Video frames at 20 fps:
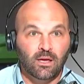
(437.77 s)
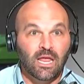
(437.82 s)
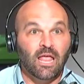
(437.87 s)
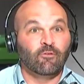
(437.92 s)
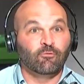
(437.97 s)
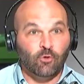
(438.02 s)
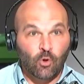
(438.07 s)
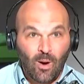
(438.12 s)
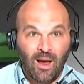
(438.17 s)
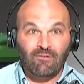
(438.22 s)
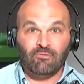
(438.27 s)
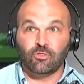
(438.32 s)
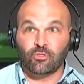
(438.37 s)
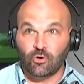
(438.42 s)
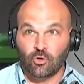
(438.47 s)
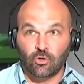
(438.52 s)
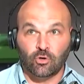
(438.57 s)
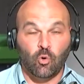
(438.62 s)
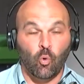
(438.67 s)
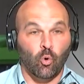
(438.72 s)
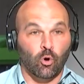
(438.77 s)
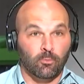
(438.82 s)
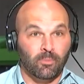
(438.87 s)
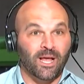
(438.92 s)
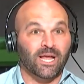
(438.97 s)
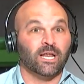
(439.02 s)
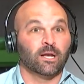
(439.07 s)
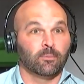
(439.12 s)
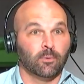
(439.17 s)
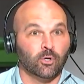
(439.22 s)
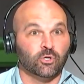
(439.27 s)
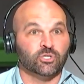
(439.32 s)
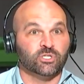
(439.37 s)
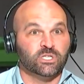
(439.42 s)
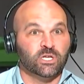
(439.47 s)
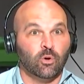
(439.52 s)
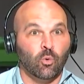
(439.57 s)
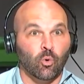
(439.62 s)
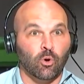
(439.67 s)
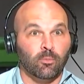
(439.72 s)
if you have a third quarterback, an
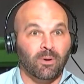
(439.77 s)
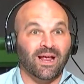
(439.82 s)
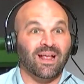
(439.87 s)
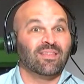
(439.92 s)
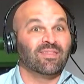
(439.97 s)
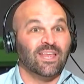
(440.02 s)
emergency quarterback,